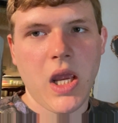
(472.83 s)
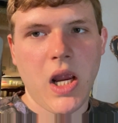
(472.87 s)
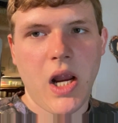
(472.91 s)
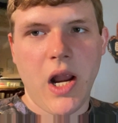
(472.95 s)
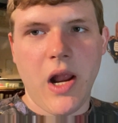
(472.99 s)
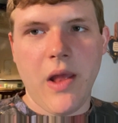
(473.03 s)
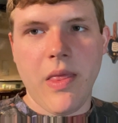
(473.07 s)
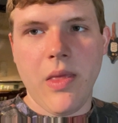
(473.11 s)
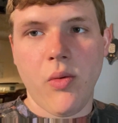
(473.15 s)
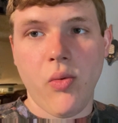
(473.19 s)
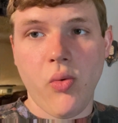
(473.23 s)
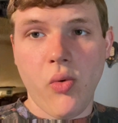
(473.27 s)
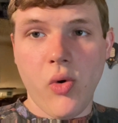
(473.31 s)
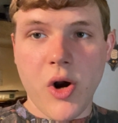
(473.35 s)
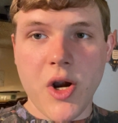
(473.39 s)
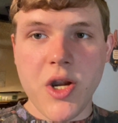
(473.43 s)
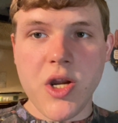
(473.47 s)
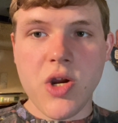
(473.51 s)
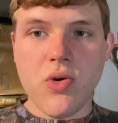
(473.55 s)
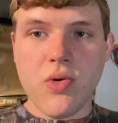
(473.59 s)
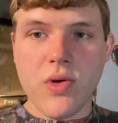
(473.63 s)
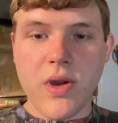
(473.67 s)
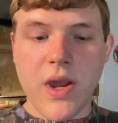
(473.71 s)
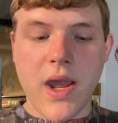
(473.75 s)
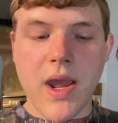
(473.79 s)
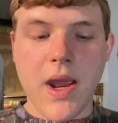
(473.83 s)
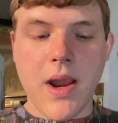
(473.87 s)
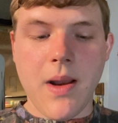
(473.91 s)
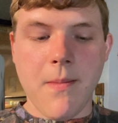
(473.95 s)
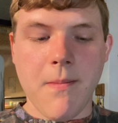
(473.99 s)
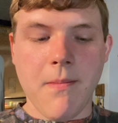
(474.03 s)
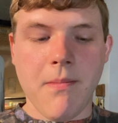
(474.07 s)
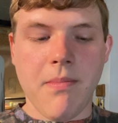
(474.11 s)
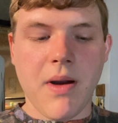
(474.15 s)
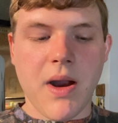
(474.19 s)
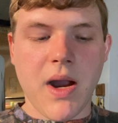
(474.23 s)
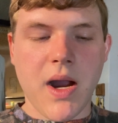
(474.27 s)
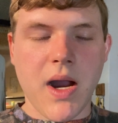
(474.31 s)
and the one you get
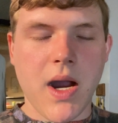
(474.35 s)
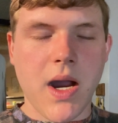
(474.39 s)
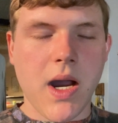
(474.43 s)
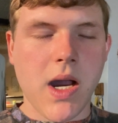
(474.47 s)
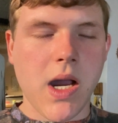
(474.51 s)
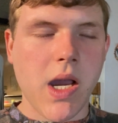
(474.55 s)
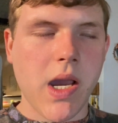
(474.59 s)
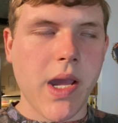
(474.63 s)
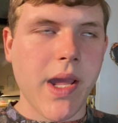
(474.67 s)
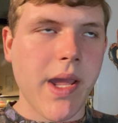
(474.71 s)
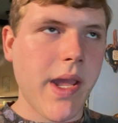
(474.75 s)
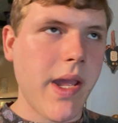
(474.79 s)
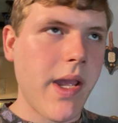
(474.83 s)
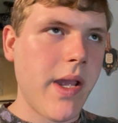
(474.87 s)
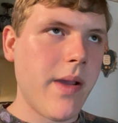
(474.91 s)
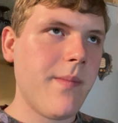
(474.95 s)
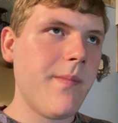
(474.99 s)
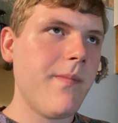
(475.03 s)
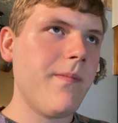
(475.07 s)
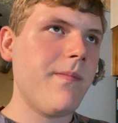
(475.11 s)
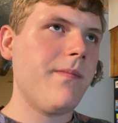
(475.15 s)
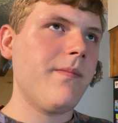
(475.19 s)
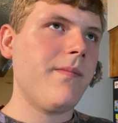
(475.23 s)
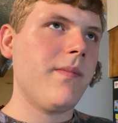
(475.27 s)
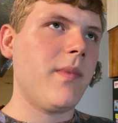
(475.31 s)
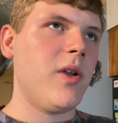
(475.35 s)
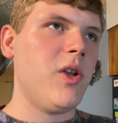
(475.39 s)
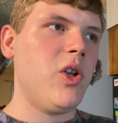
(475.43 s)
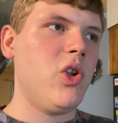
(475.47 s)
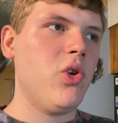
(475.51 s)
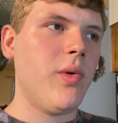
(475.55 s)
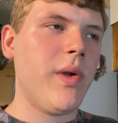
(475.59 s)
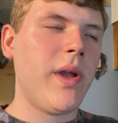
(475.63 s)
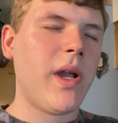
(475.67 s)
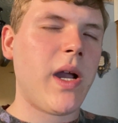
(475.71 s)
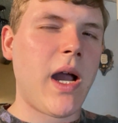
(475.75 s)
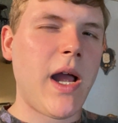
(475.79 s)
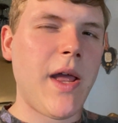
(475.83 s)
by
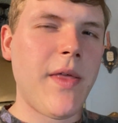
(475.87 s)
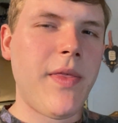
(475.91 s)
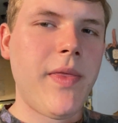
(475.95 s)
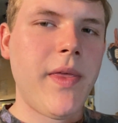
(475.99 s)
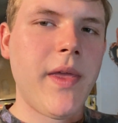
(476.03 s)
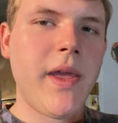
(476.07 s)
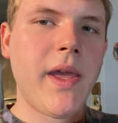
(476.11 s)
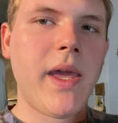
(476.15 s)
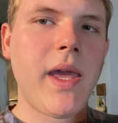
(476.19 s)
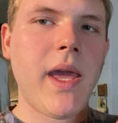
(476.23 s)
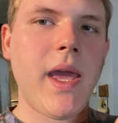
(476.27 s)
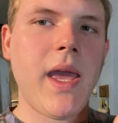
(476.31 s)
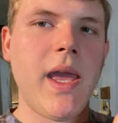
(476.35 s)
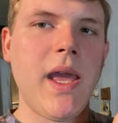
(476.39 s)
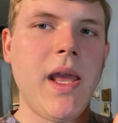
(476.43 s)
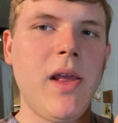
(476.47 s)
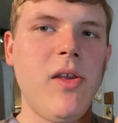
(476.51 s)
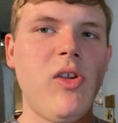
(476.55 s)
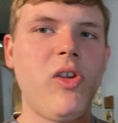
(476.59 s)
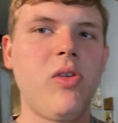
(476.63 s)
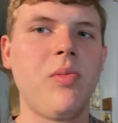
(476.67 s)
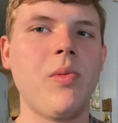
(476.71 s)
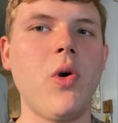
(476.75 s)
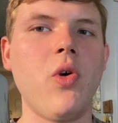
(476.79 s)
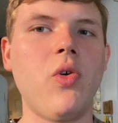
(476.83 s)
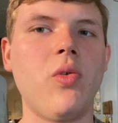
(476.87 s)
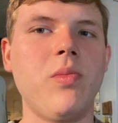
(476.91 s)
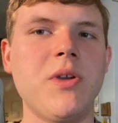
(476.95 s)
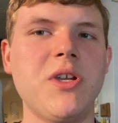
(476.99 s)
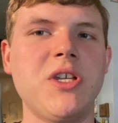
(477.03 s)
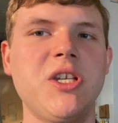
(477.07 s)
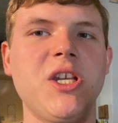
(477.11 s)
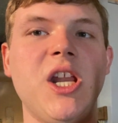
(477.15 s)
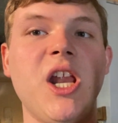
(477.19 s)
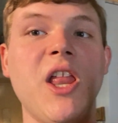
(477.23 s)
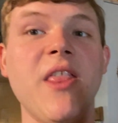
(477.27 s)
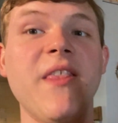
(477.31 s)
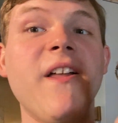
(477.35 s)
doing, I think, a smoke
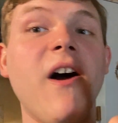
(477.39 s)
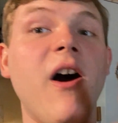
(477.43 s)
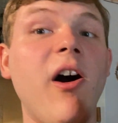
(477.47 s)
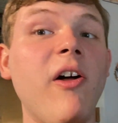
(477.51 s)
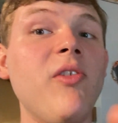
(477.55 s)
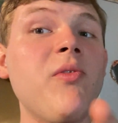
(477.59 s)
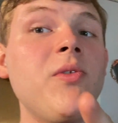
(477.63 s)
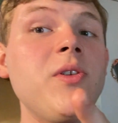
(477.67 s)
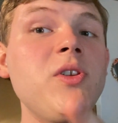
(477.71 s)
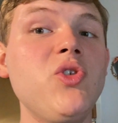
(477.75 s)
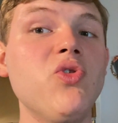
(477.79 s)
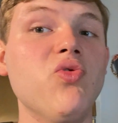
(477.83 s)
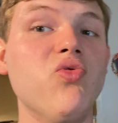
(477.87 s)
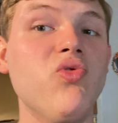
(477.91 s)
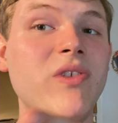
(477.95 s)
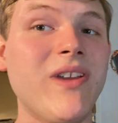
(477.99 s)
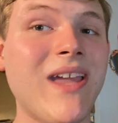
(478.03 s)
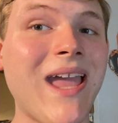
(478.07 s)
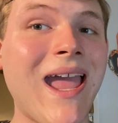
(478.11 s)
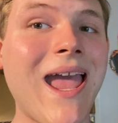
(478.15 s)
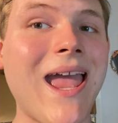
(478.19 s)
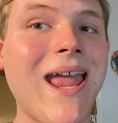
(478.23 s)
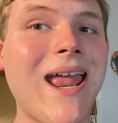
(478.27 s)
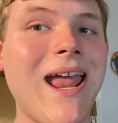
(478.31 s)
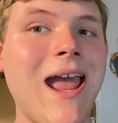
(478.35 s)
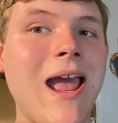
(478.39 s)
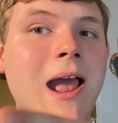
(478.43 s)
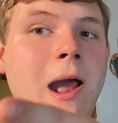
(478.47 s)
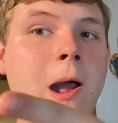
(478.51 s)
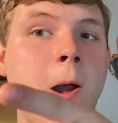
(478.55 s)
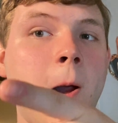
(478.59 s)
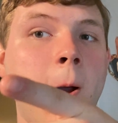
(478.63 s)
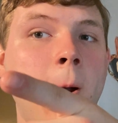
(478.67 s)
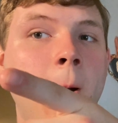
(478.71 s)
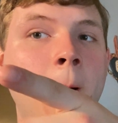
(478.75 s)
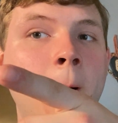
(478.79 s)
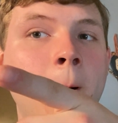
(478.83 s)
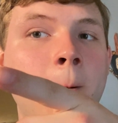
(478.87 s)
mission, and the other one you get
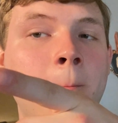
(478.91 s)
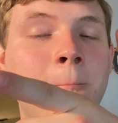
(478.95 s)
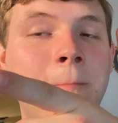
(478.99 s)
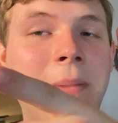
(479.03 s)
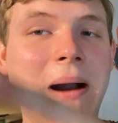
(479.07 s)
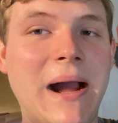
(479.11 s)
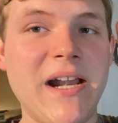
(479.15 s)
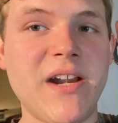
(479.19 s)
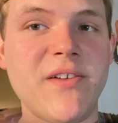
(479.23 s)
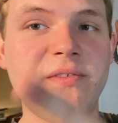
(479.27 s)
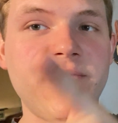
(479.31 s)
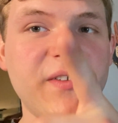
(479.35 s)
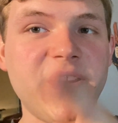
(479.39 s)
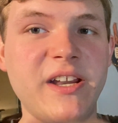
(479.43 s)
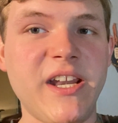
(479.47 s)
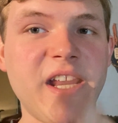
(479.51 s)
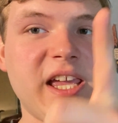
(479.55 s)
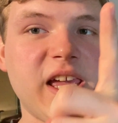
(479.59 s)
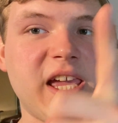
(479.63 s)
by defeating